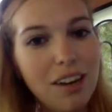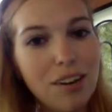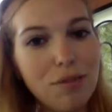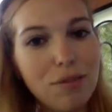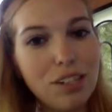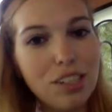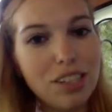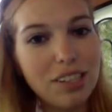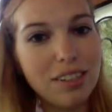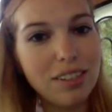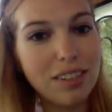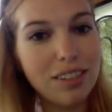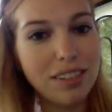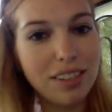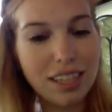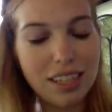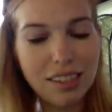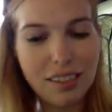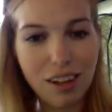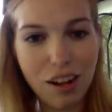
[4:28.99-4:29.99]
which is the
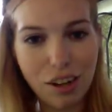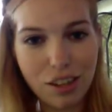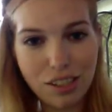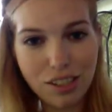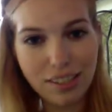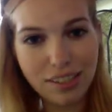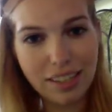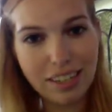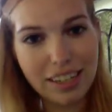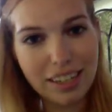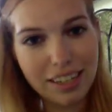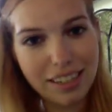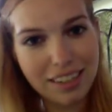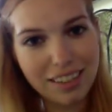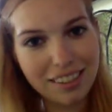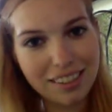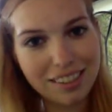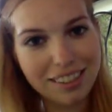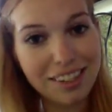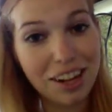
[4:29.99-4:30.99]
6th largest city
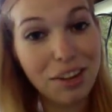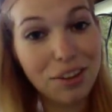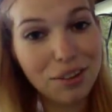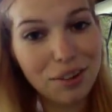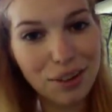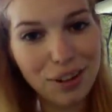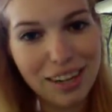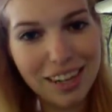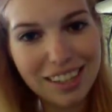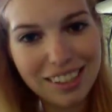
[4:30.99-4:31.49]
in South Korea.